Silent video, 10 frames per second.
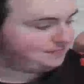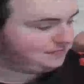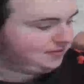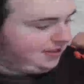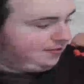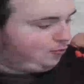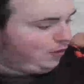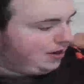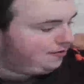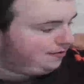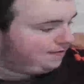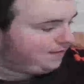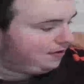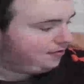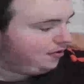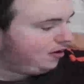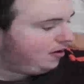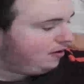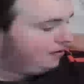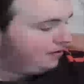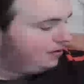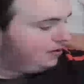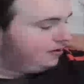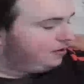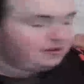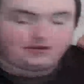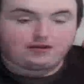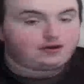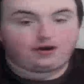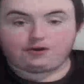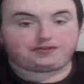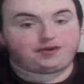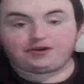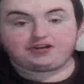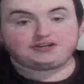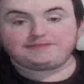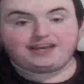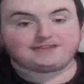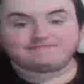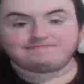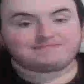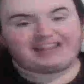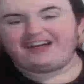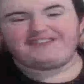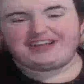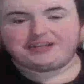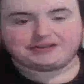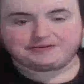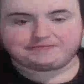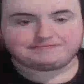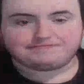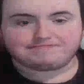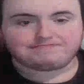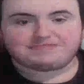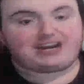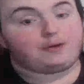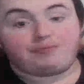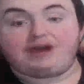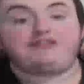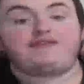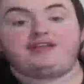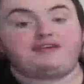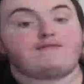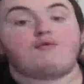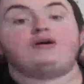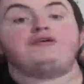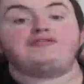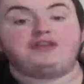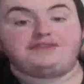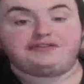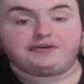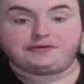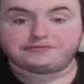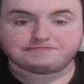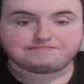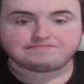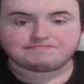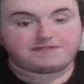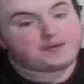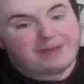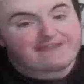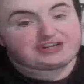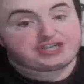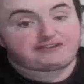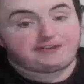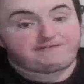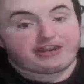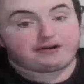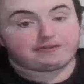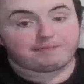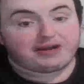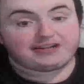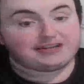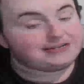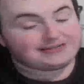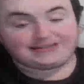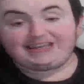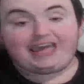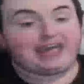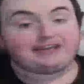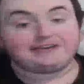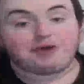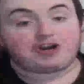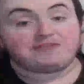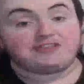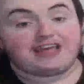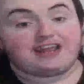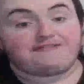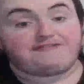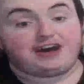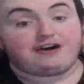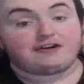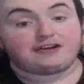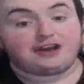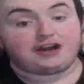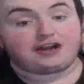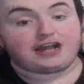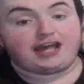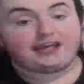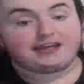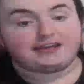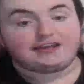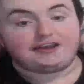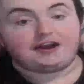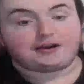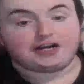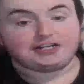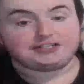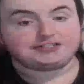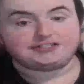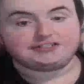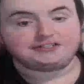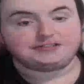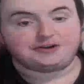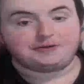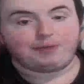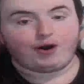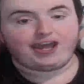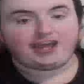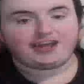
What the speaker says: This win just feels oh, so good, man. I love it. I know Browns fans everywhere else love it too. I feel bad for Justin Fields, but hey, welcome to the NFL, young guy, young gun, little boy.